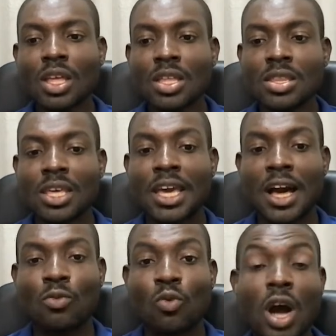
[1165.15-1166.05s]
the
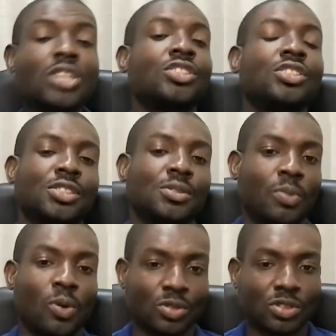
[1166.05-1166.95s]
Washington
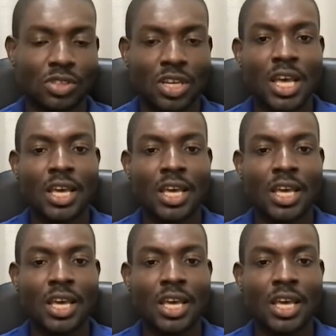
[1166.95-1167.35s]
Post